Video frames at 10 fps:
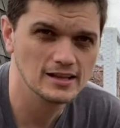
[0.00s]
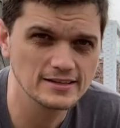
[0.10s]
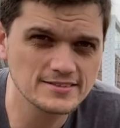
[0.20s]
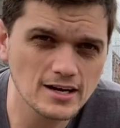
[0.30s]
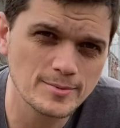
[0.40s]

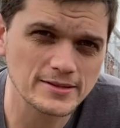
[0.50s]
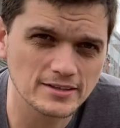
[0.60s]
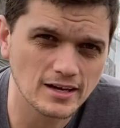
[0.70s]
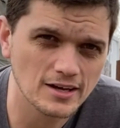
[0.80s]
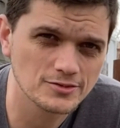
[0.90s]
Let's talk about the
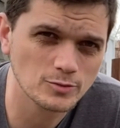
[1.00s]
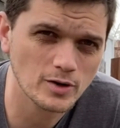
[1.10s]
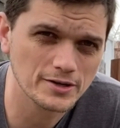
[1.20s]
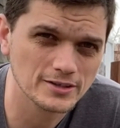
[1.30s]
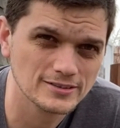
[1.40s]
cost of
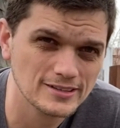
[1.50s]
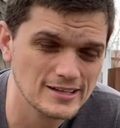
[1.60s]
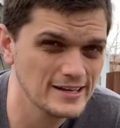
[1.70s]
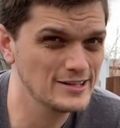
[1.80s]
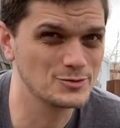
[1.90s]
water.
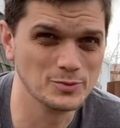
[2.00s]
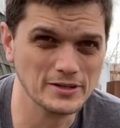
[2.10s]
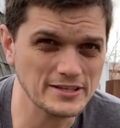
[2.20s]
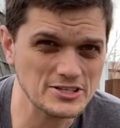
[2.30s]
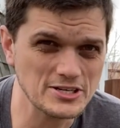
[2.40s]
It's
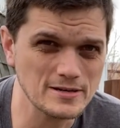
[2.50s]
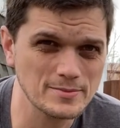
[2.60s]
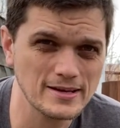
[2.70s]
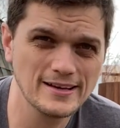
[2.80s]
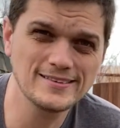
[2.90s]
really cheap.
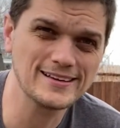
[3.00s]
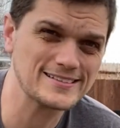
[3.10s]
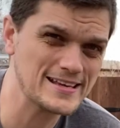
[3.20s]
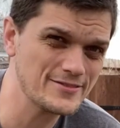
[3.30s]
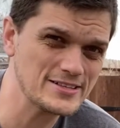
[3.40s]
It's like
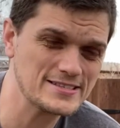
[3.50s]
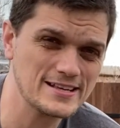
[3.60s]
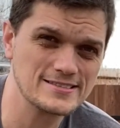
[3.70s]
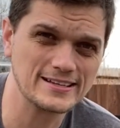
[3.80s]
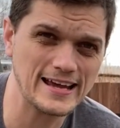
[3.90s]
7
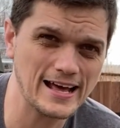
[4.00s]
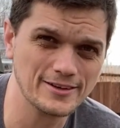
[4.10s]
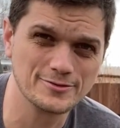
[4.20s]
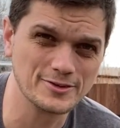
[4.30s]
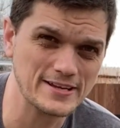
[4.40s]
cents a
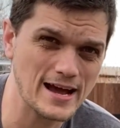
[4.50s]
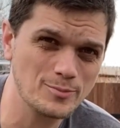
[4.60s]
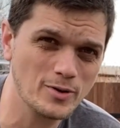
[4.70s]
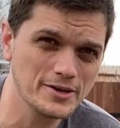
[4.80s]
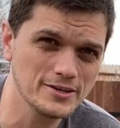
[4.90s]
gallon for tap
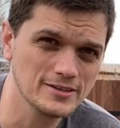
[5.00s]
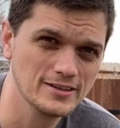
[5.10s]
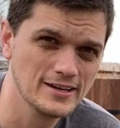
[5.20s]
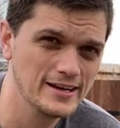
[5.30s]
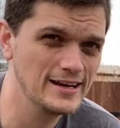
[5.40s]
water.
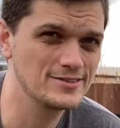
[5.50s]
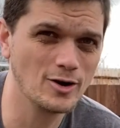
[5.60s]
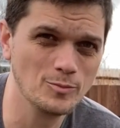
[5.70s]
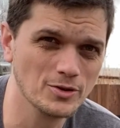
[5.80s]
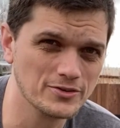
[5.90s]
It's
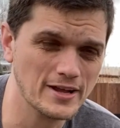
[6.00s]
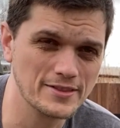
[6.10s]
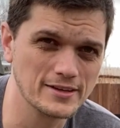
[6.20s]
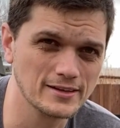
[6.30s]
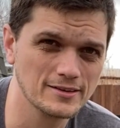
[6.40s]
almost
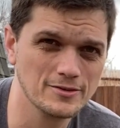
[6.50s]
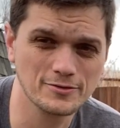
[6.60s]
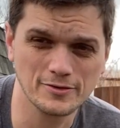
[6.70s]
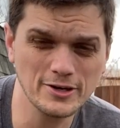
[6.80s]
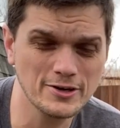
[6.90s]
nothing.
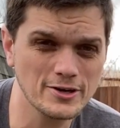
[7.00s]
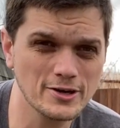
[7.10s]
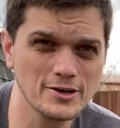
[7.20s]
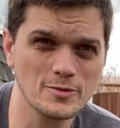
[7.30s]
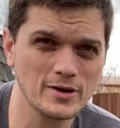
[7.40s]
If you're a
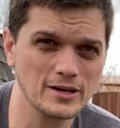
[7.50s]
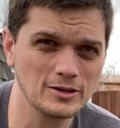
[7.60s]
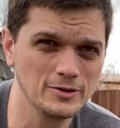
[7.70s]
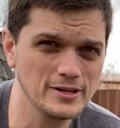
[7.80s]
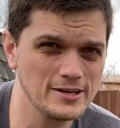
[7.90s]
nerd, you want to
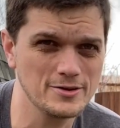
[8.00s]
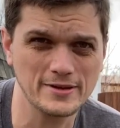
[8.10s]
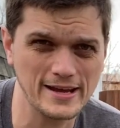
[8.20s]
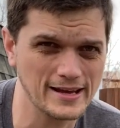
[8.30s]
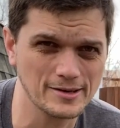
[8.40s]
include it, you
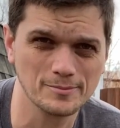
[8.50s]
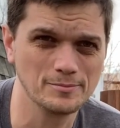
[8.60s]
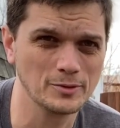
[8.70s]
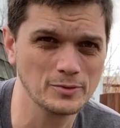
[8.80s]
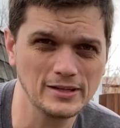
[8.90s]
can.
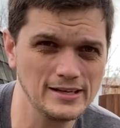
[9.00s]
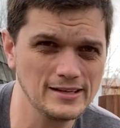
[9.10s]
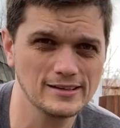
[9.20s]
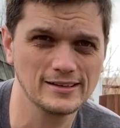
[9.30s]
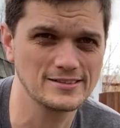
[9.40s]
But really,
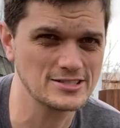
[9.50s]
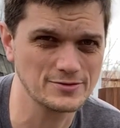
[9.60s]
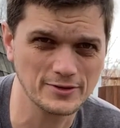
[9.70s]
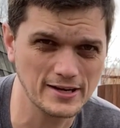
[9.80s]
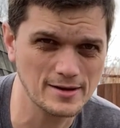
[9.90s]
let's just
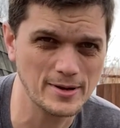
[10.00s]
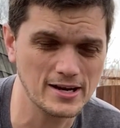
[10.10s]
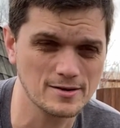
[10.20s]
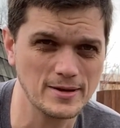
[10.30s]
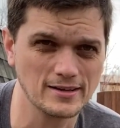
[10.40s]
forget about
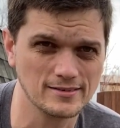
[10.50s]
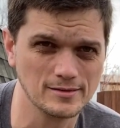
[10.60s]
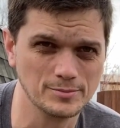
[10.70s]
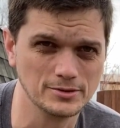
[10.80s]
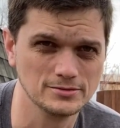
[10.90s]
it to make it
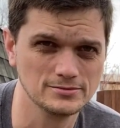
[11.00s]
simple.